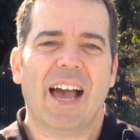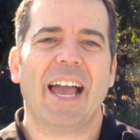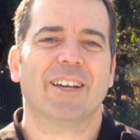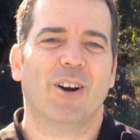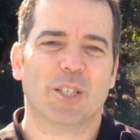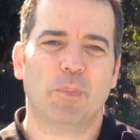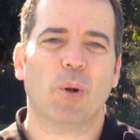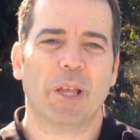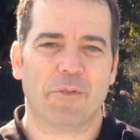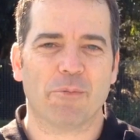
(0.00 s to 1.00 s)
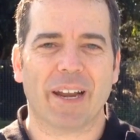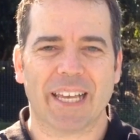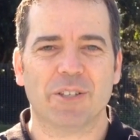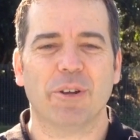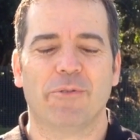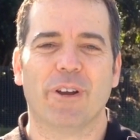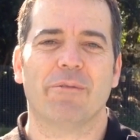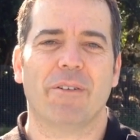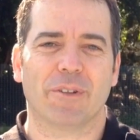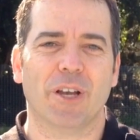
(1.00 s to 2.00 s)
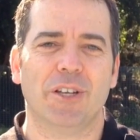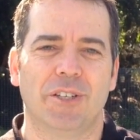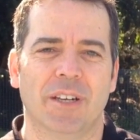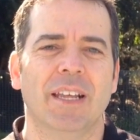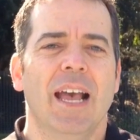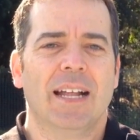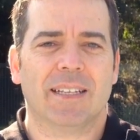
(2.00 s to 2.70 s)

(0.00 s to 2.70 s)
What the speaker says: Hey guys, Paul here from Running Injury Free Revolution.